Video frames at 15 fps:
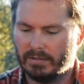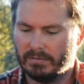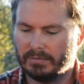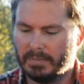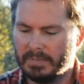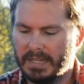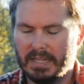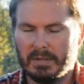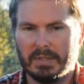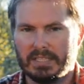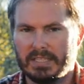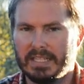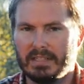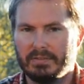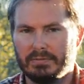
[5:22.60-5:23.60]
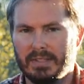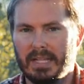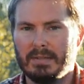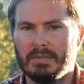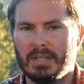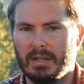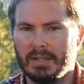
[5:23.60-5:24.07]
From there, once you get a
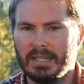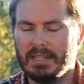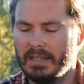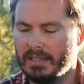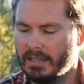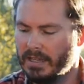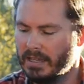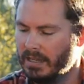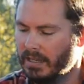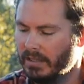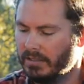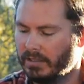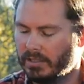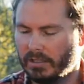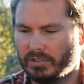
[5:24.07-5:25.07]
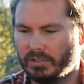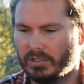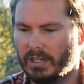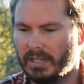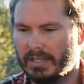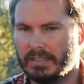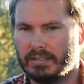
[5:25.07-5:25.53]
flame going, you've got to
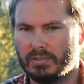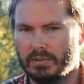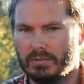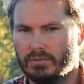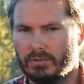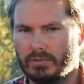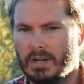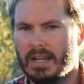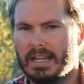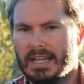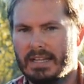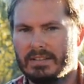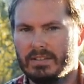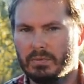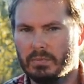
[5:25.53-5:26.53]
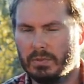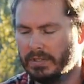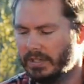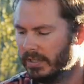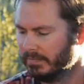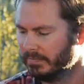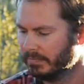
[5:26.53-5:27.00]
try and sort of dry out your
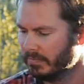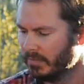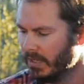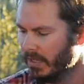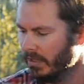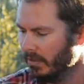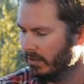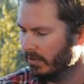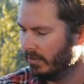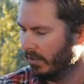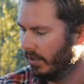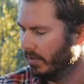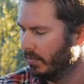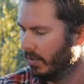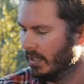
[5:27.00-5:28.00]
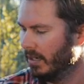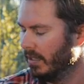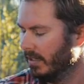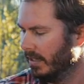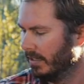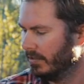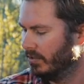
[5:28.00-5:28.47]
wood. So what I
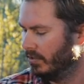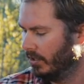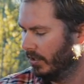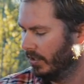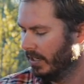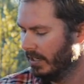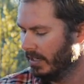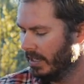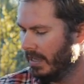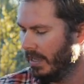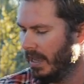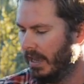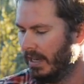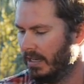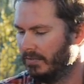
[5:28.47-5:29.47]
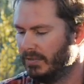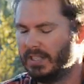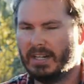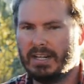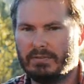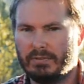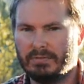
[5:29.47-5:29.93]
like to do, uh, if you
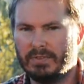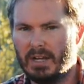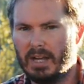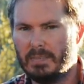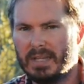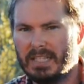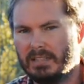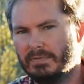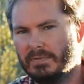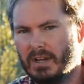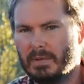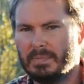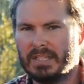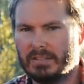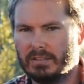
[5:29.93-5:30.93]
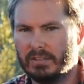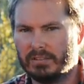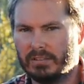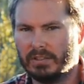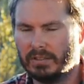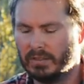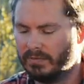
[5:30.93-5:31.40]
don't have a fire pit, the fire pit's not
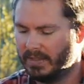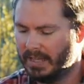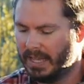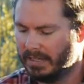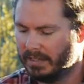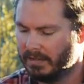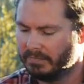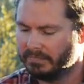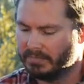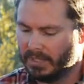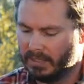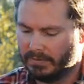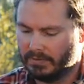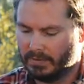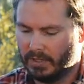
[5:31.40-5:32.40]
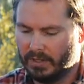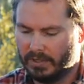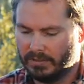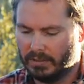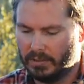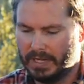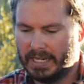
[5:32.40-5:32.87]
so good for that. If you've got it
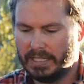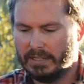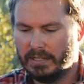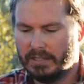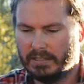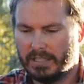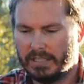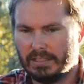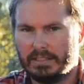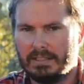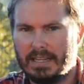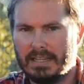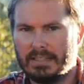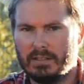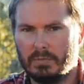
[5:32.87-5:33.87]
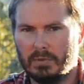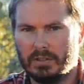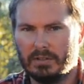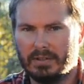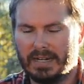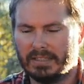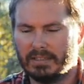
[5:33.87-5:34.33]
on the ground, you just stack your
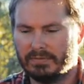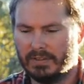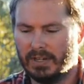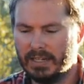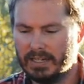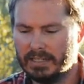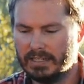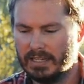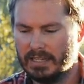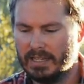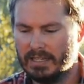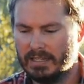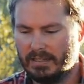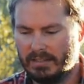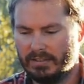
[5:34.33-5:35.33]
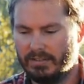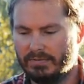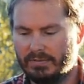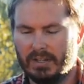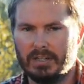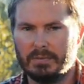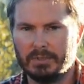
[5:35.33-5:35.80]
wood around the fire and your
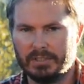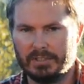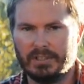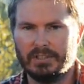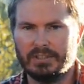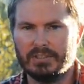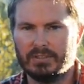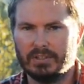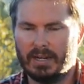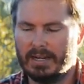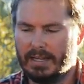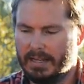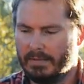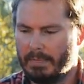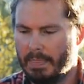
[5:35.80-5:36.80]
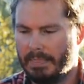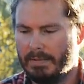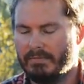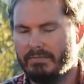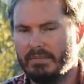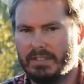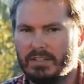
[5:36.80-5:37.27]
fire will slowly dry it out,
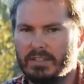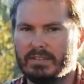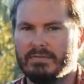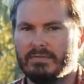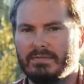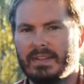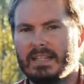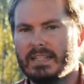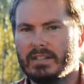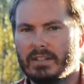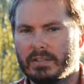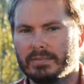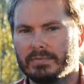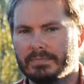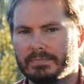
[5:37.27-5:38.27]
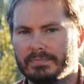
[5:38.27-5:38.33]
and then you can feed it on.